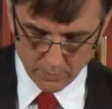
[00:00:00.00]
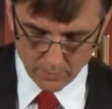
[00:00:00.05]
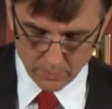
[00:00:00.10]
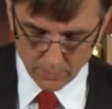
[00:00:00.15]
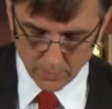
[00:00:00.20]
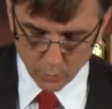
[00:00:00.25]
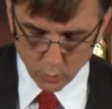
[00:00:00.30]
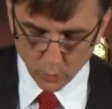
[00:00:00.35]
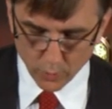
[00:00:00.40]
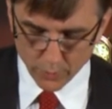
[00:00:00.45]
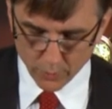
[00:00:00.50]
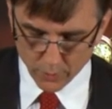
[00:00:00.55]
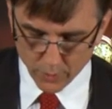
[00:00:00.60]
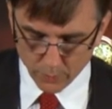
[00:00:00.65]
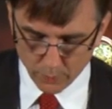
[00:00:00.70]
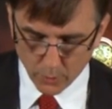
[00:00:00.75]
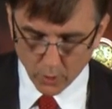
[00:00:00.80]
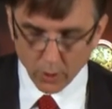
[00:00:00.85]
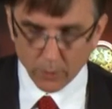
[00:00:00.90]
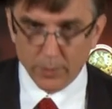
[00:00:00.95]
northern
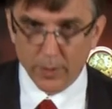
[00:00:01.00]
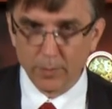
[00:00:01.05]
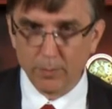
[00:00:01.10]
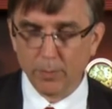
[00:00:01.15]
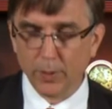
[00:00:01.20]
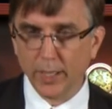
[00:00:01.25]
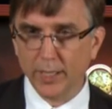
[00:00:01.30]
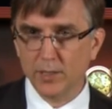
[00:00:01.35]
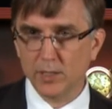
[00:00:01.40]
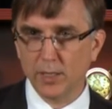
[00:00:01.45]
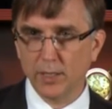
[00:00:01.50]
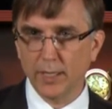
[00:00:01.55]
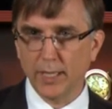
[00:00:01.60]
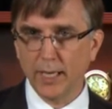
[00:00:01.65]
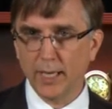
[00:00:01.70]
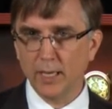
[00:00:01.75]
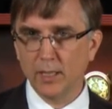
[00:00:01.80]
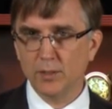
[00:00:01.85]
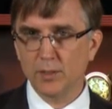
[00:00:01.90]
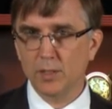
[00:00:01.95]
department placed in the
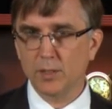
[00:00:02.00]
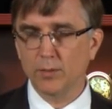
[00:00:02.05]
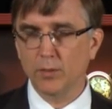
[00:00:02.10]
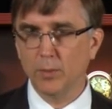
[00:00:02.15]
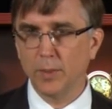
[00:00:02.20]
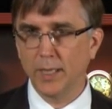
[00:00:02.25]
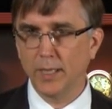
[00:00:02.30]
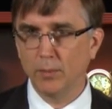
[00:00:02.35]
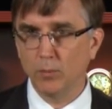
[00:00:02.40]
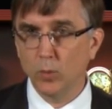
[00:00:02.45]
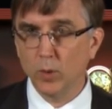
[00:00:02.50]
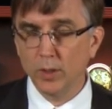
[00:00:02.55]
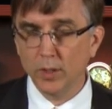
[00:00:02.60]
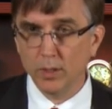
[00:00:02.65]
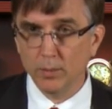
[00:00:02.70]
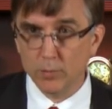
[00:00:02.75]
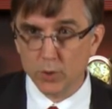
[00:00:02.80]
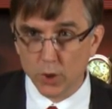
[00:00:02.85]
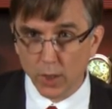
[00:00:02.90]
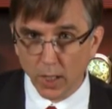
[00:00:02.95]
hands of a man named
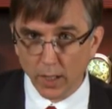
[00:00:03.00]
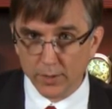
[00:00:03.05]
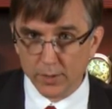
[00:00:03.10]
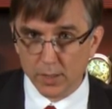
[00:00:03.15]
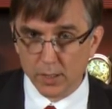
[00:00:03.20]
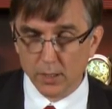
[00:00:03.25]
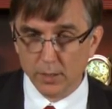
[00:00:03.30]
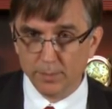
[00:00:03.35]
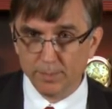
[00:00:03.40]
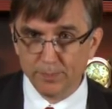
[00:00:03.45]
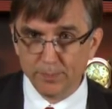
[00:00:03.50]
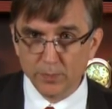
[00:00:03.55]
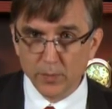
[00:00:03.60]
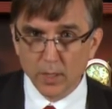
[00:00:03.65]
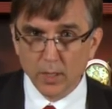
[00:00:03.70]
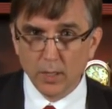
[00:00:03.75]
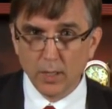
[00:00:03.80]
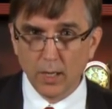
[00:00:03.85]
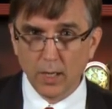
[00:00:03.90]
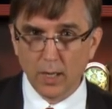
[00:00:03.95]
William Johnson,
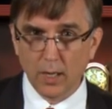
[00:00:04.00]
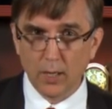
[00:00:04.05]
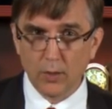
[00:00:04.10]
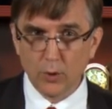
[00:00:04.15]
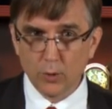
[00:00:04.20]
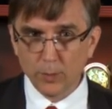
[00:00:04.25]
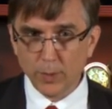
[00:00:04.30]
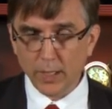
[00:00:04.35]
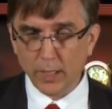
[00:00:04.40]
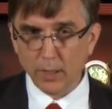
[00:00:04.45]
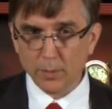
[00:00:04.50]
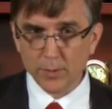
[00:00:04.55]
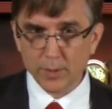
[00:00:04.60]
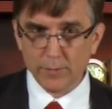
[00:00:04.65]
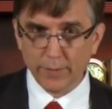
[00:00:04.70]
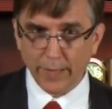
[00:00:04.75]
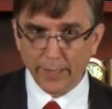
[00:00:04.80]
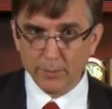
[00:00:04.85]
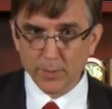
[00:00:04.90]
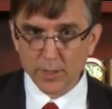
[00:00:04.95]
who becomes
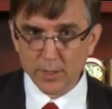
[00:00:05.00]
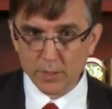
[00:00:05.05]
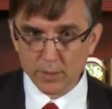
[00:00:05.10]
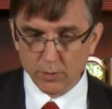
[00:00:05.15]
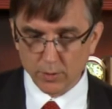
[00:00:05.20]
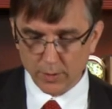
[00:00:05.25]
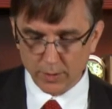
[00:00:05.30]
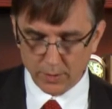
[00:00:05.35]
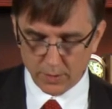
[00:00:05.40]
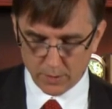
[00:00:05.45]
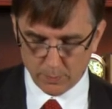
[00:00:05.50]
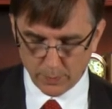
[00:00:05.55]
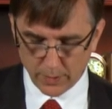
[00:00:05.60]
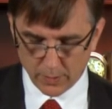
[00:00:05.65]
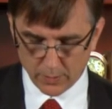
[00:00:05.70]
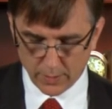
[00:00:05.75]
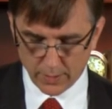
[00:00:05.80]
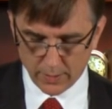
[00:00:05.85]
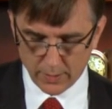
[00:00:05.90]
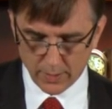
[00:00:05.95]
famous during this
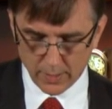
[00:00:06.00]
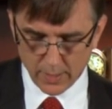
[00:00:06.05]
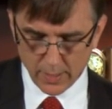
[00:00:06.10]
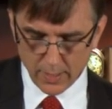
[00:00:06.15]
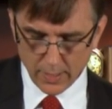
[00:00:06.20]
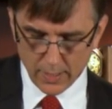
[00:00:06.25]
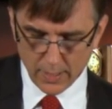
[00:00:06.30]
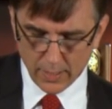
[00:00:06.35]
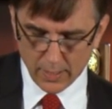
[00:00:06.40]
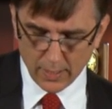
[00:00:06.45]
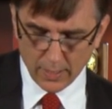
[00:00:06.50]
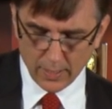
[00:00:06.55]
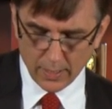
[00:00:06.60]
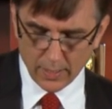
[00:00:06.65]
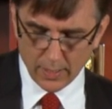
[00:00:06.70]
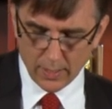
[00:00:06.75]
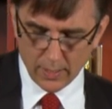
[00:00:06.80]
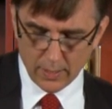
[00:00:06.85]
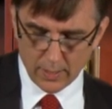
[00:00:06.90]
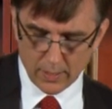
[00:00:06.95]
period.
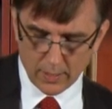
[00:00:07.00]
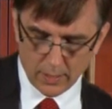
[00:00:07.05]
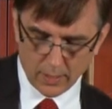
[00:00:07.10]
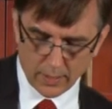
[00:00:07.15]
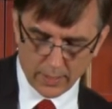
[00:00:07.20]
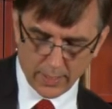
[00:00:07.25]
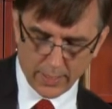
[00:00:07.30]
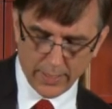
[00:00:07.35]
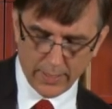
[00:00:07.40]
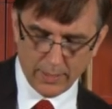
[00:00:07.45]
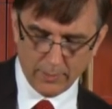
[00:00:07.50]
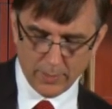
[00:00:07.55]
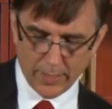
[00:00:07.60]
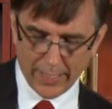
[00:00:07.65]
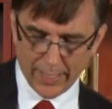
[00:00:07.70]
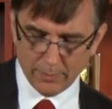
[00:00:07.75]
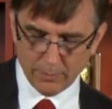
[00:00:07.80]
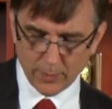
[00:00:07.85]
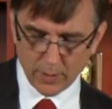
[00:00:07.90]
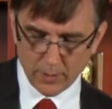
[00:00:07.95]
A guy named
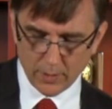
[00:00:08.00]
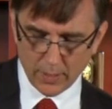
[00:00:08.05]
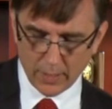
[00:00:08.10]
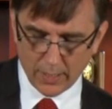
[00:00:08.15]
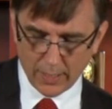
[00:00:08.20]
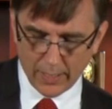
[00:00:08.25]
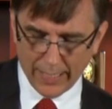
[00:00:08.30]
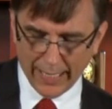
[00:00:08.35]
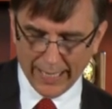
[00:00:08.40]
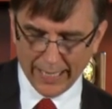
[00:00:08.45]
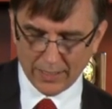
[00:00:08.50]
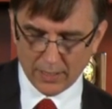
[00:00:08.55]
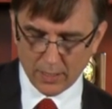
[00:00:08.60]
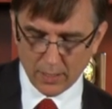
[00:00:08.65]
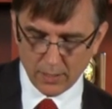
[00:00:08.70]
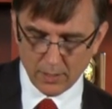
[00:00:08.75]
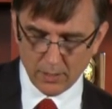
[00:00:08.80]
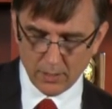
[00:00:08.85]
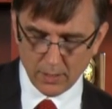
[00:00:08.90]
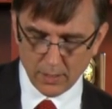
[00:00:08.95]
Edmund
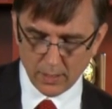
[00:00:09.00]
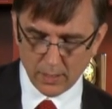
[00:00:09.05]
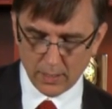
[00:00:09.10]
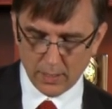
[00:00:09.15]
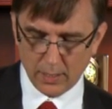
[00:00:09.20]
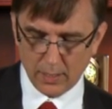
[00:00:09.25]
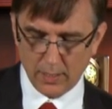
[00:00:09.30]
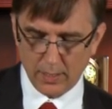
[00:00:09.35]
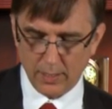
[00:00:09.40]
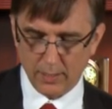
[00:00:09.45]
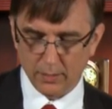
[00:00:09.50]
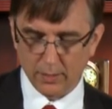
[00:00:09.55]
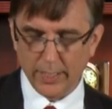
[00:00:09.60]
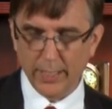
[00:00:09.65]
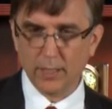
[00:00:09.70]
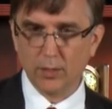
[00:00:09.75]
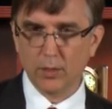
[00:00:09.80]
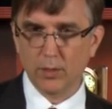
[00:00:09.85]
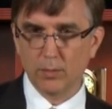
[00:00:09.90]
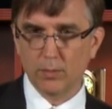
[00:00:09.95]
Atkin,
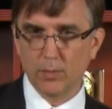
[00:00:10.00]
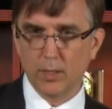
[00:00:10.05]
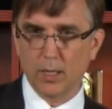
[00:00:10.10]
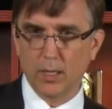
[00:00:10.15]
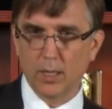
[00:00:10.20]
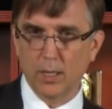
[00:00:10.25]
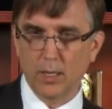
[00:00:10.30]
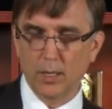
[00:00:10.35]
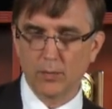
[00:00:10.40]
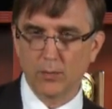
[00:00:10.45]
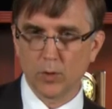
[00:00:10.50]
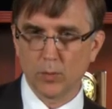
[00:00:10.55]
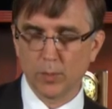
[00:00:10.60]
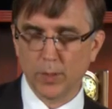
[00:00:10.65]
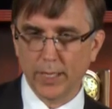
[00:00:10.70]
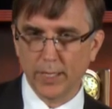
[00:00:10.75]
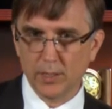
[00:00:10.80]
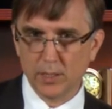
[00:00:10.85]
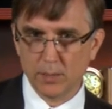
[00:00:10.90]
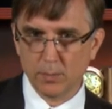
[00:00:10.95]
later
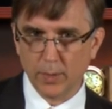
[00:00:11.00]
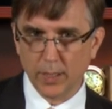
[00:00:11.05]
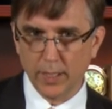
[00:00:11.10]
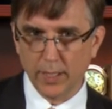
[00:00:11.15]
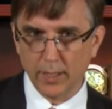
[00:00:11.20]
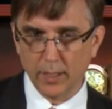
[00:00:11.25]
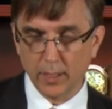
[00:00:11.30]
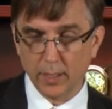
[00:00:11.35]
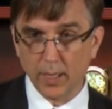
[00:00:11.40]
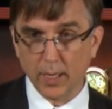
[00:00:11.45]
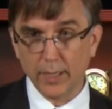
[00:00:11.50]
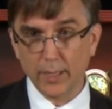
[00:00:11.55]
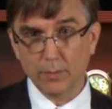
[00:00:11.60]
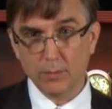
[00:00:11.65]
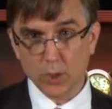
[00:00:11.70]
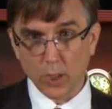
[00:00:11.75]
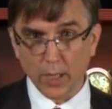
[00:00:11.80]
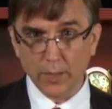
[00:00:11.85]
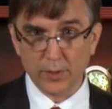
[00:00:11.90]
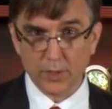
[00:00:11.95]
replaced by a guy named
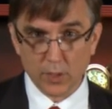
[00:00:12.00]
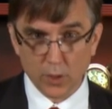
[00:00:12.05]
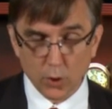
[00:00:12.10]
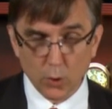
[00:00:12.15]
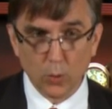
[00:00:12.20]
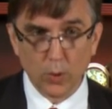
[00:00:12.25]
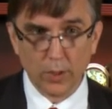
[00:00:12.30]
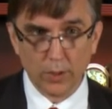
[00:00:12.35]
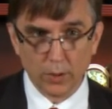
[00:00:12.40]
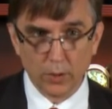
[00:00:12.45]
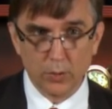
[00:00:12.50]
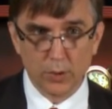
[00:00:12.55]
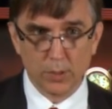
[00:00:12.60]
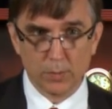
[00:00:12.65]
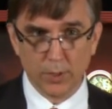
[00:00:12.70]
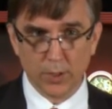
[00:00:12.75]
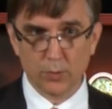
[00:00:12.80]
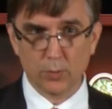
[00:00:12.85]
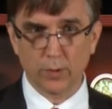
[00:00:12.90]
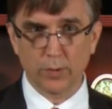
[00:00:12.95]
John Stewart, who was
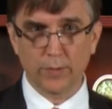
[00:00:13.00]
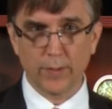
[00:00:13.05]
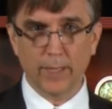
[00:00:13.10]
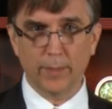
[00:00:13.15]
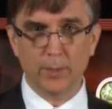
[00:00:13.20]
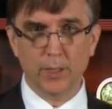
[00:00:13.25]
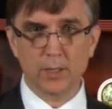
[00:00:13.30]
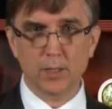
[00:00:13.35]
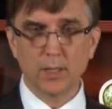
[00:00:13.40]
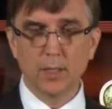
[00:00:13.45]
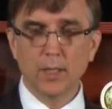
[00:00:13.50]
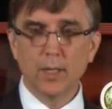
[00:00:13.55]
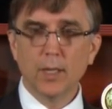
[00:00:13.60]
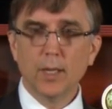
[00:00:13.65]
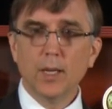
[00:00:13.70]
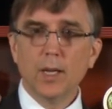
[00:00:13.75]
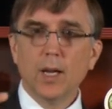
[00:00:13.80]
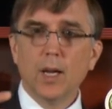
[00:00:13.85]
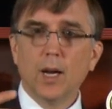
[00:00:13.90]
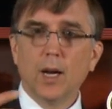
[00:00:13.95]
much more famous,
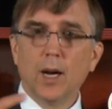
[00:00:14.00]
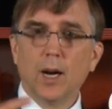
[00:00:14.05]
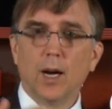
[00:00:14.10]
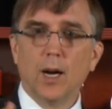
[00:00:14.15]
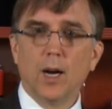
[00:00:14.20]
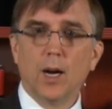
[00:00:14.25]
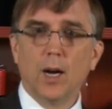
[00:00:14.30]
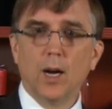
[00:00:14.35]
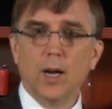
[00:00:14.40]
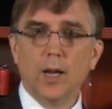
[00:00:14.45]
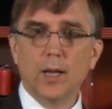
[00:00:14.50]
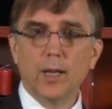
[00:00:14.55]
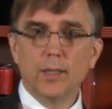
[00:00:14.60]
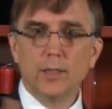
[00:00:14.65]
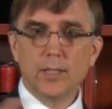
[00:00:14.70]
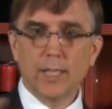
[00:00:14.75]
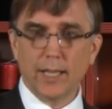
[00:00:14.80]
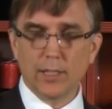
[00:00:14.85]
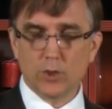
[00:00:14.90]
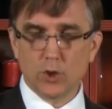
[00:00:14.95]

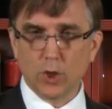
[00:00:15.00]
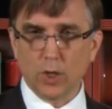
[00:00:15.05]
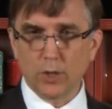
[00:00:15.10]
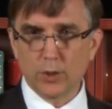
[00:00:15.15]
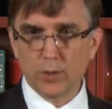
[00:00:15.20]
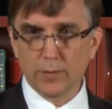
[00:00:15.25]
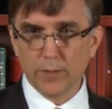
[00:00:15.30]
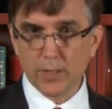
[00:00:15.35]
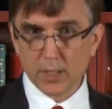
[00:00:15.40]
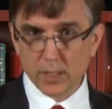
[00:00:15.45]
takes charge of the